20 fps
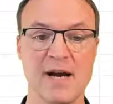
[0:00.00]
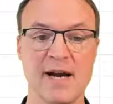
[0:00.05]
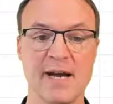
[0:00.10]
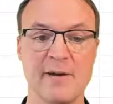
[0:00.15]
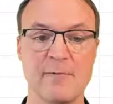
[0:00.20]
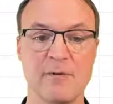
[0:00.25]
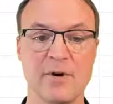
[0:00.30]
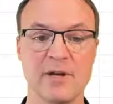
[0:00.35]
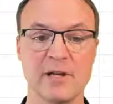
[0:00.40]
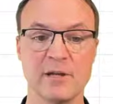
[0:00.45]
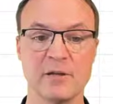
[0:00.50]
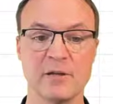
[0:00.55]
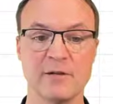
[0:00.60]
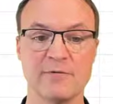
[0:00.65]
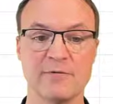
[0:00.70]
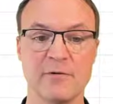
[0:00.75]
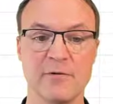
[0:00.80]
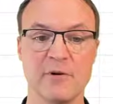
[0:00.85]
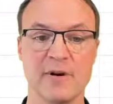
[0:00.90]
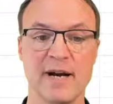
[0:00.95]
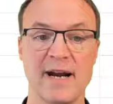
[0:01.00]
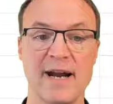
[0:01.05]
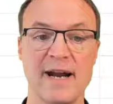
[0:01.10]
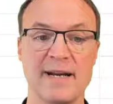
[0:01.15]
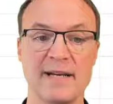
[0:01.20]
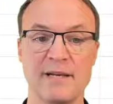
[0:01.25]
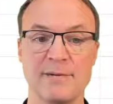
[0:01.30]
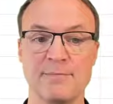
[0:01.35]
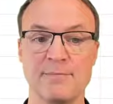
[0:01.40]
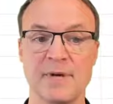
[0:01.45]
I want to look
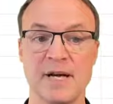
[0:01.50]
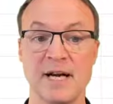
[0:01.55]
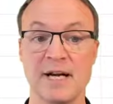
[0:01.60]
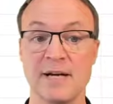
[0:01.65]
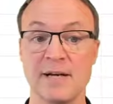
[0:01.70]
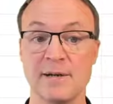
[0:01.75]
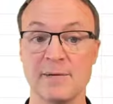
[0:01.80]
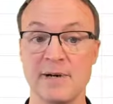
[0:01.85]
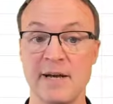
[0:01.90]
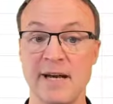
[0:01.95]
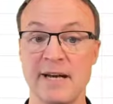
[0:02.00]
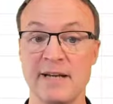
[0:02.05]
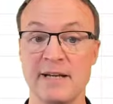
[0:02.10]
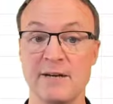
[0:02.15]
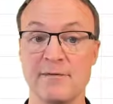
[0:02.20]
for any uh,